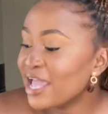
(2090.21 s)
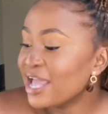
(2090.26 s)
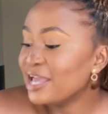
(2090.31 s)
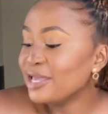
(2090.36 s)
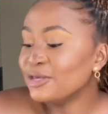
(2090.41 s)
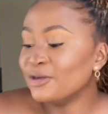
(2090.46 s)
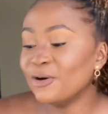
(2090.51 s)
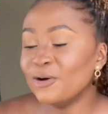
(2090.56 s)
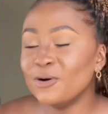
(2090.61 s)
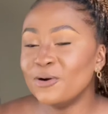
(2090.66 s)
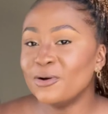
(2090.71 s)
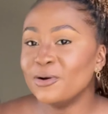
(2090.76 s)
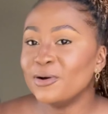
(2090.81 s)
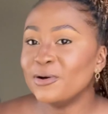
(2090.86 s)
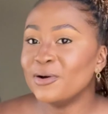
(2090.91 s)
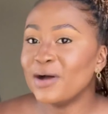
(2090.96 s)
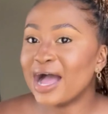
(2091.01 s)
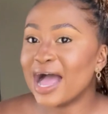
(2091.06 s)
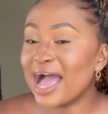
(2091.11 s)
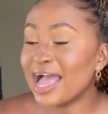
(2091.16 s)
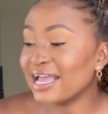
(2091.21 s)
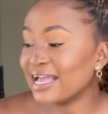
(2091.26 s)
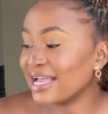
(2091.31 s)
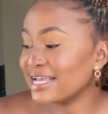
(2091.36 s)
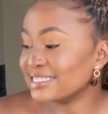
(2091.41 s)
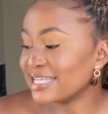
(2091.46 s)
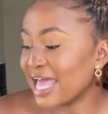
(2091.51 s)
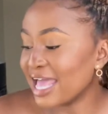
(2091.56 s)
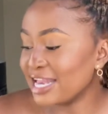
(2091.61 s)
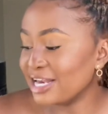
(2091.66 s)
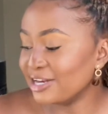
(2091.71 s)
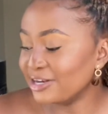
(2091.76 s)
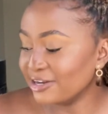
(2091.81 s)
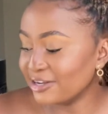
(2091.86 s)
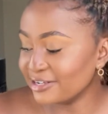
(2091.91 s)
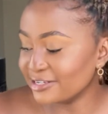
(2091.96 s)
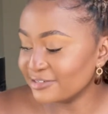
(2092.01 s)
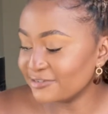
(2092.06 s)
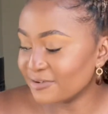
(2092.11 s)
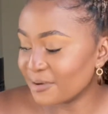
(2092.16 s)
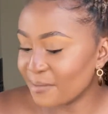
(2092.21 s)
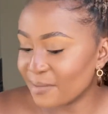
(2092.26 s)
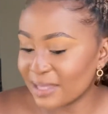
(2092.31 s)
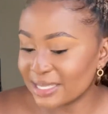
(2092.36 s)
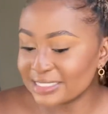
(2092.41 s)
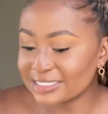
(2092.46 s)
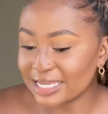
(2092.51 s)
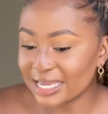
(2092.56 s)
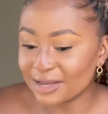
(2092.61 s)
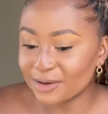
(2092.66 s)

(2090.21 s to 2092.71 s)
Guys, I learned from that day.